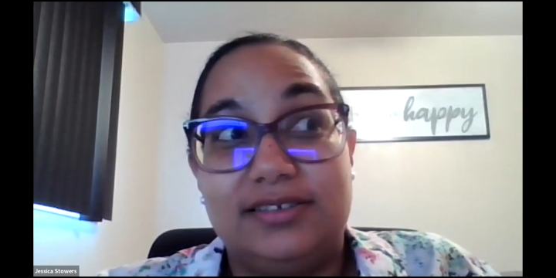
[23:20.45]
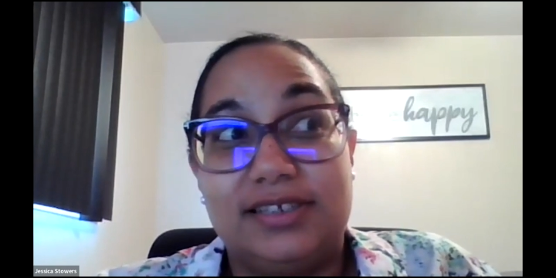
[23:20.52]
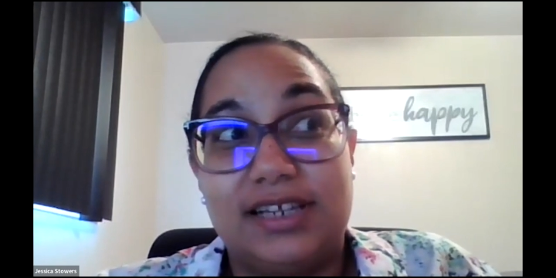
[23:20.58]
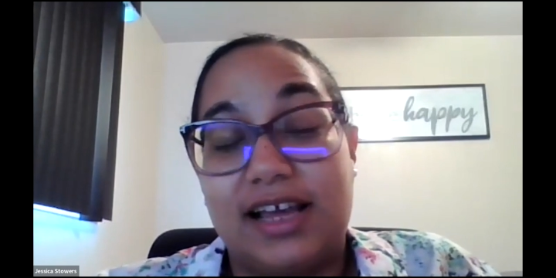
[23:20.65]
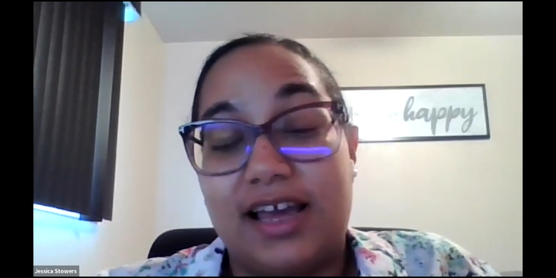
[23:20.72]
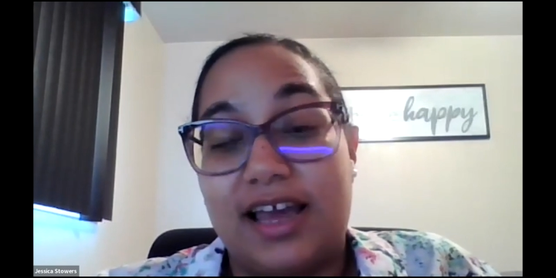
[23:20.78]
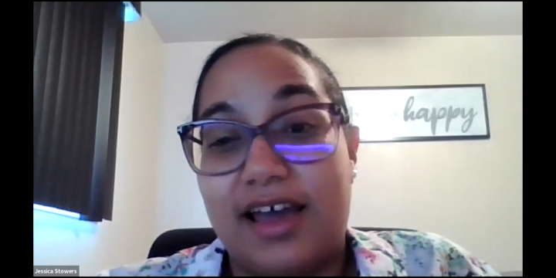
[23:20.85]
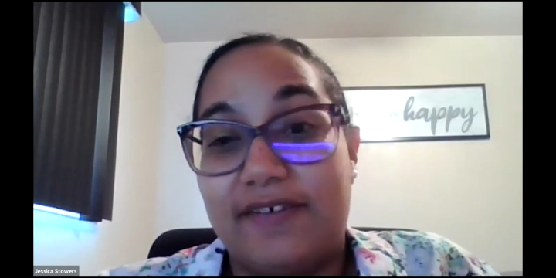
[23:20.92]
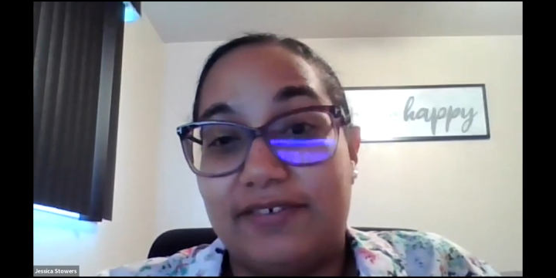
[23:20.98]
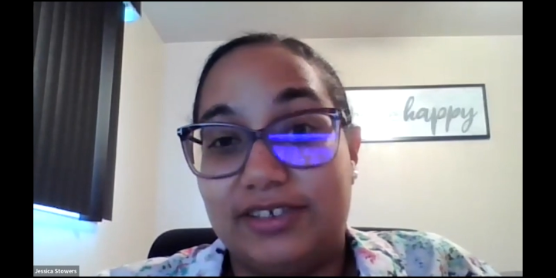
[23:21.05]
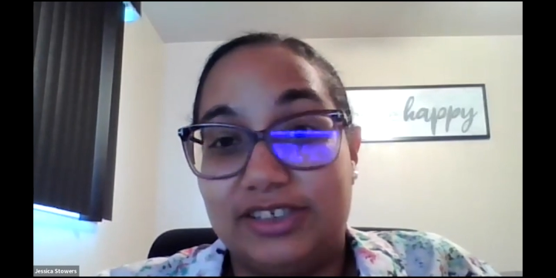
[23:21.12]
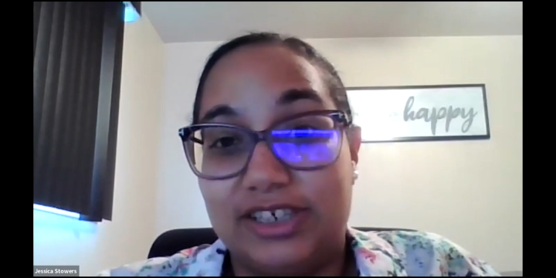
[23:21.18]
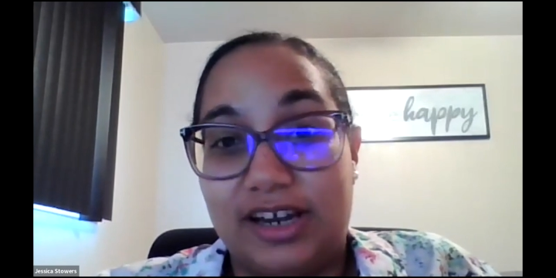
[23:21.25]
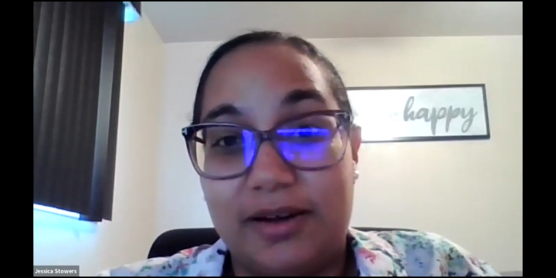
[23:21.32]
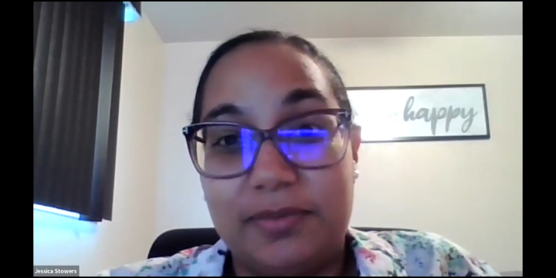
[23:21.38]
didn't have
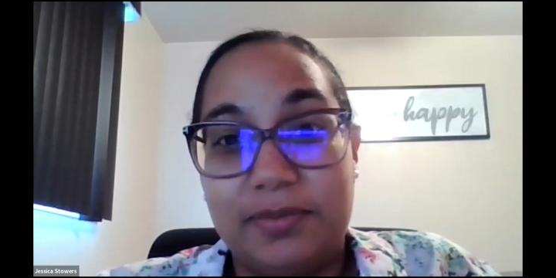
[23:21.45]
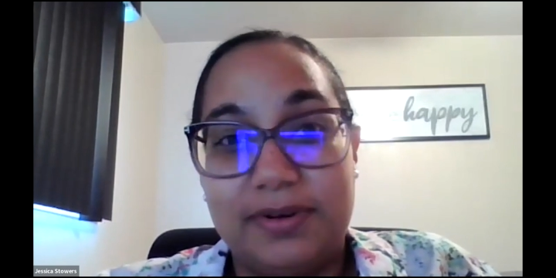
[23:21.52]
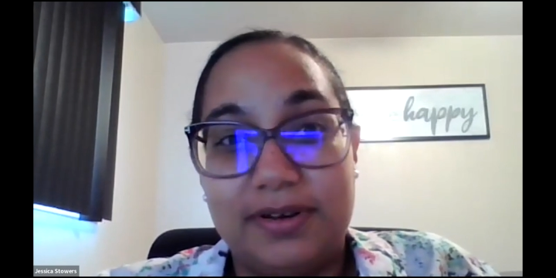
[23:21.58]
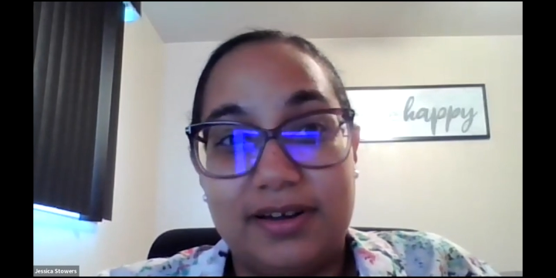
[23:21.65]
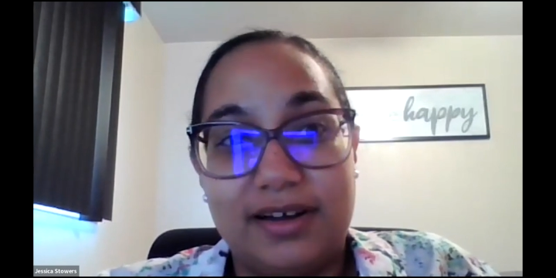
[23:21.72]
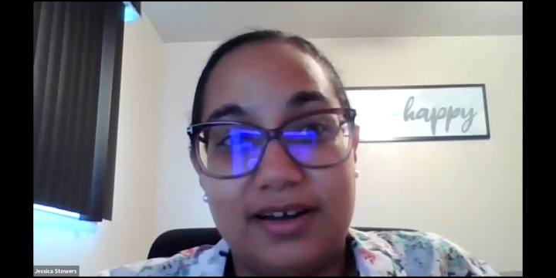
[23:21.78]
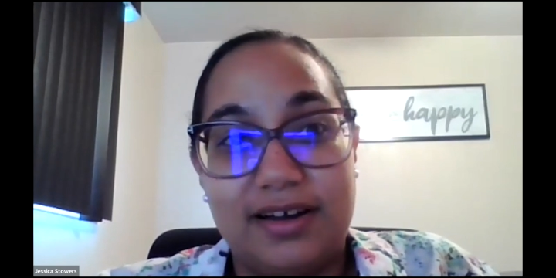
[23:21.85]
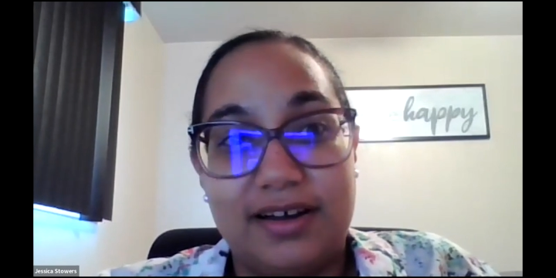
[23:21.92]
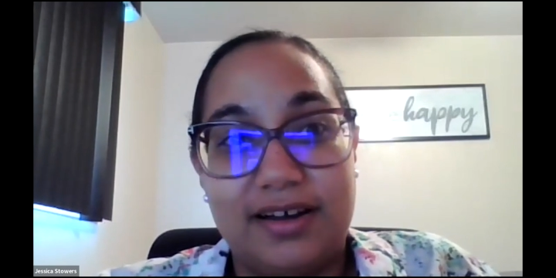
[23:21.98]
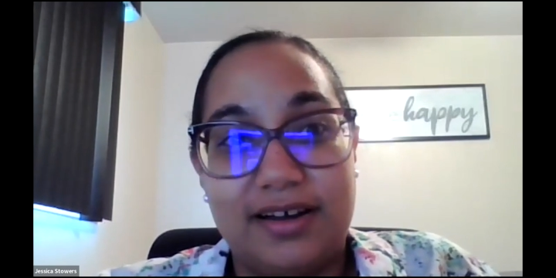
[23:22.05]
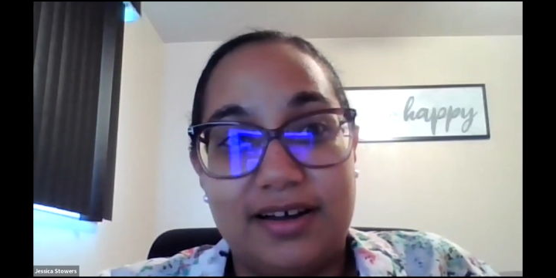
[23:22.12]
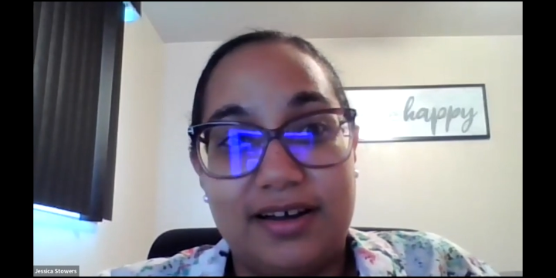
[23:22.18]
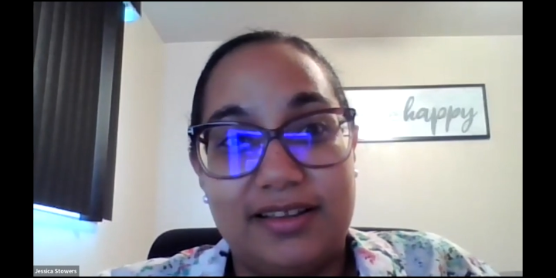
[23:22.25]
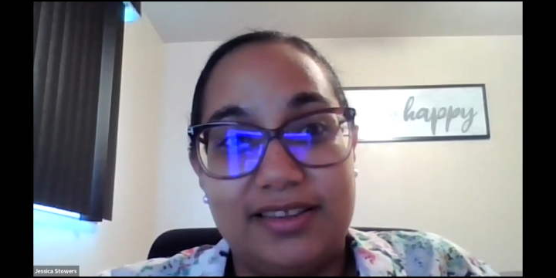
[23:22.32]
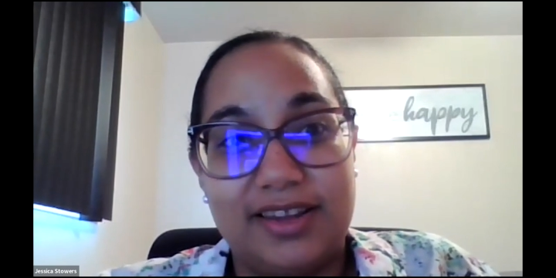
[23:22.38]
a job
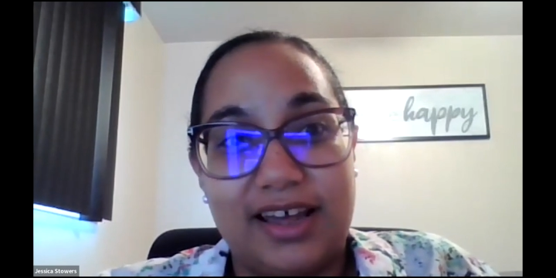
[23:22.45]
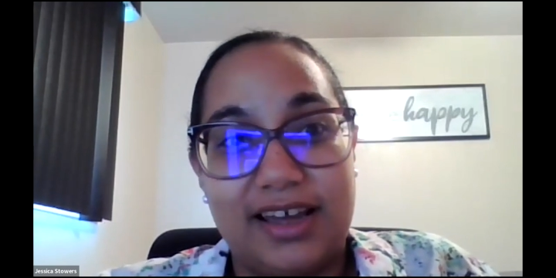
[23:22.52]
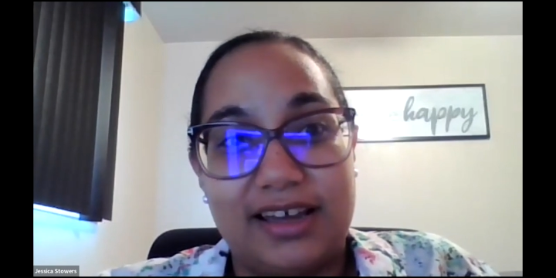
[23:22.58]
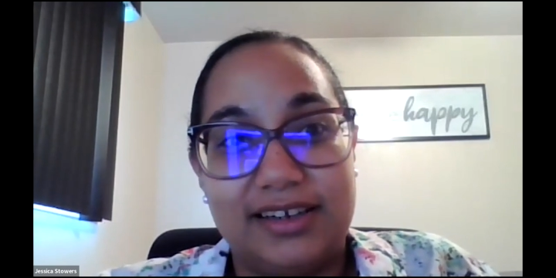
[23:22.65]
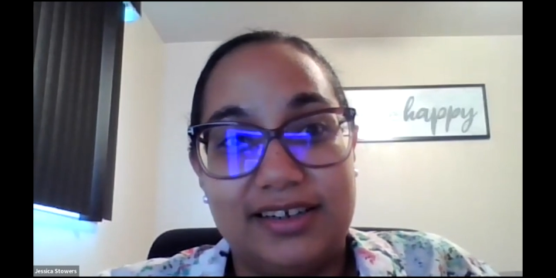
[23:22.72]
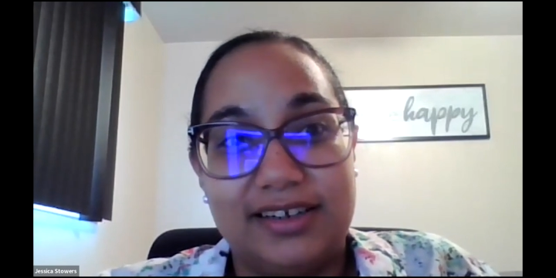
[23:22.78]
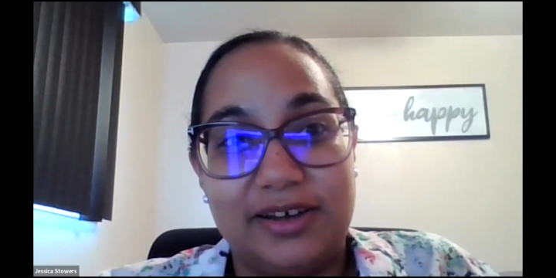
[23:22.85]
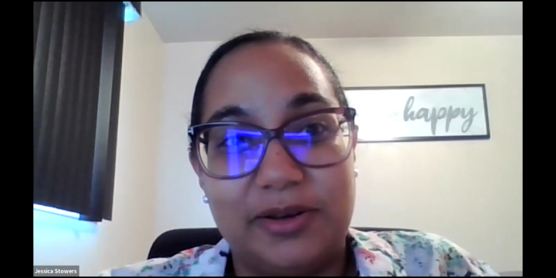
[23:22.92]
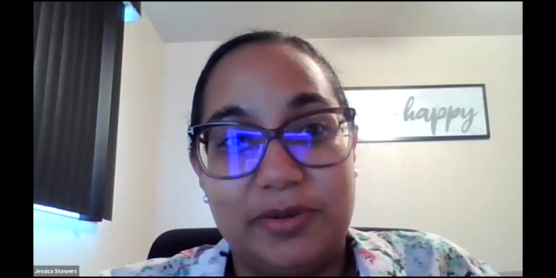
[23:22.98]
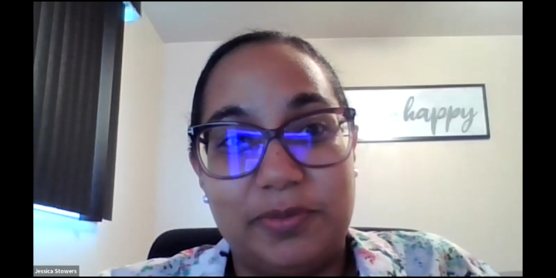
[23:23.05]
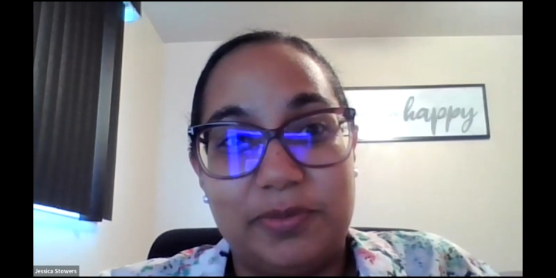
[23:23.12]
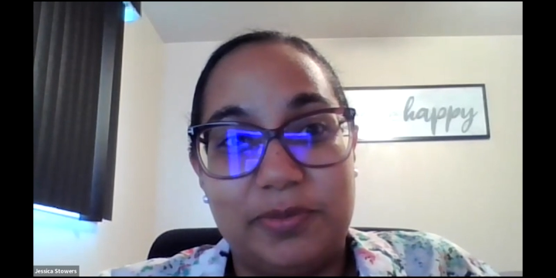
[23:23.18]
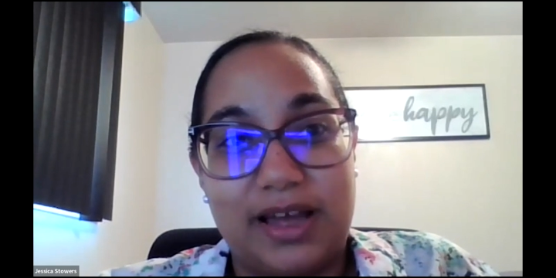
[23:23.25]
lined up.